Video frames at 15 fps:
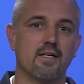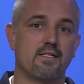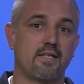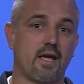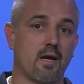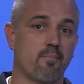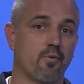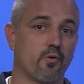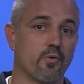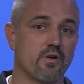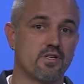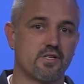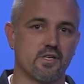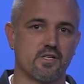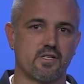tamper
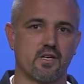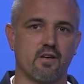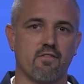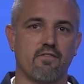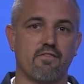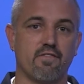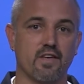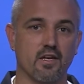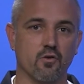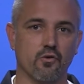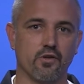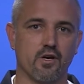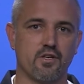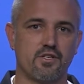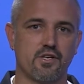resistant
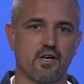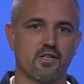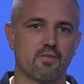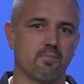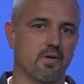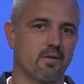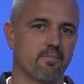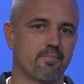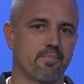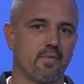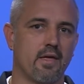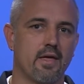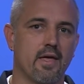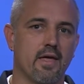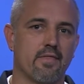field adjustment.
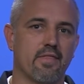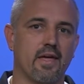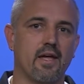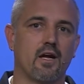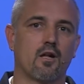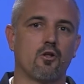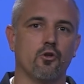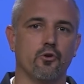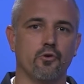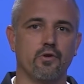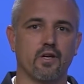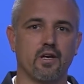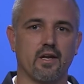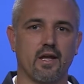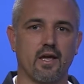They include
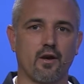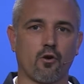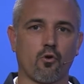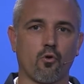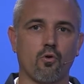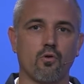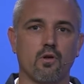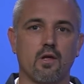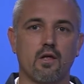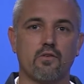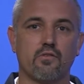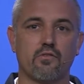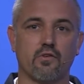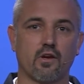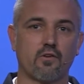an integral
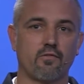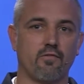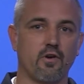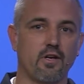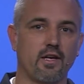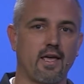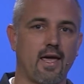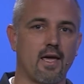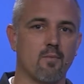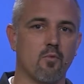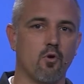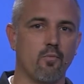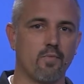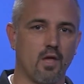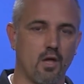six foot cable